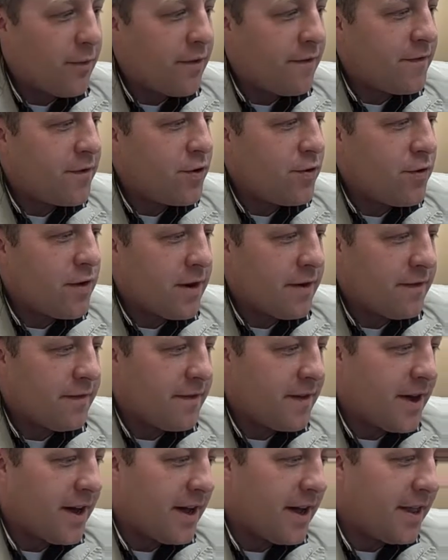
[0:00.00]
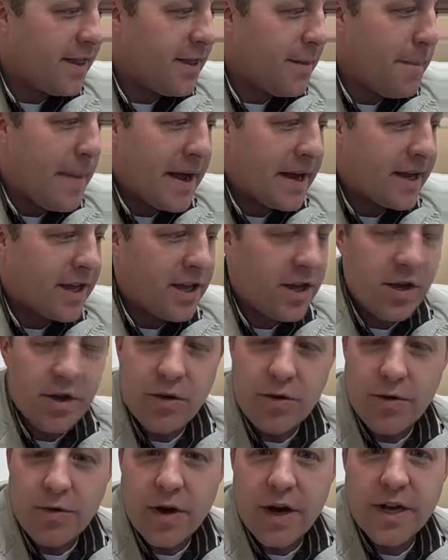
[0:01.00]
review of uh, the
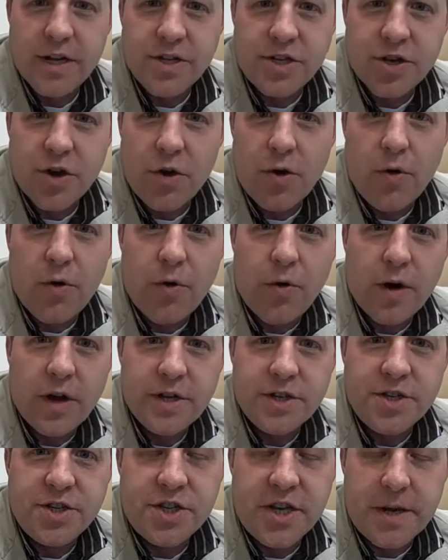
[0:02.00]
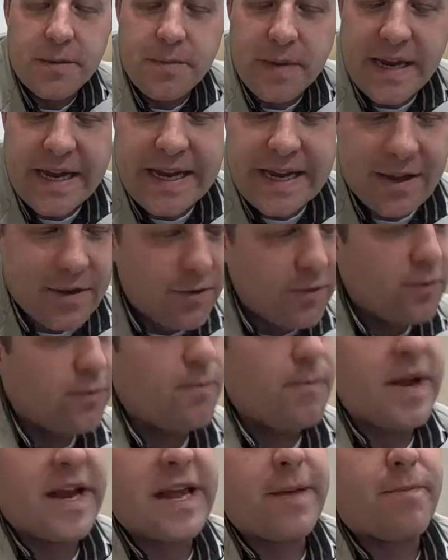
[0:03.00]
BenQ Joybee GP2
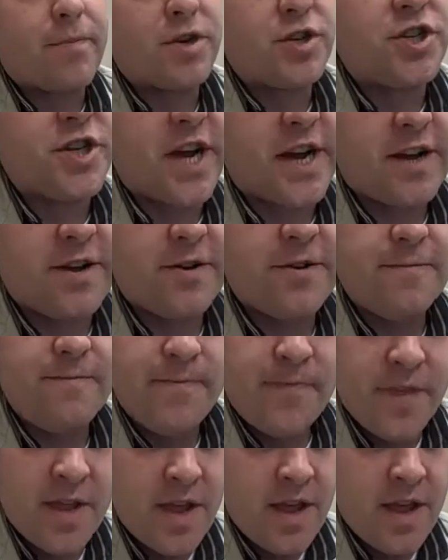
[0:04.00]
mini projector.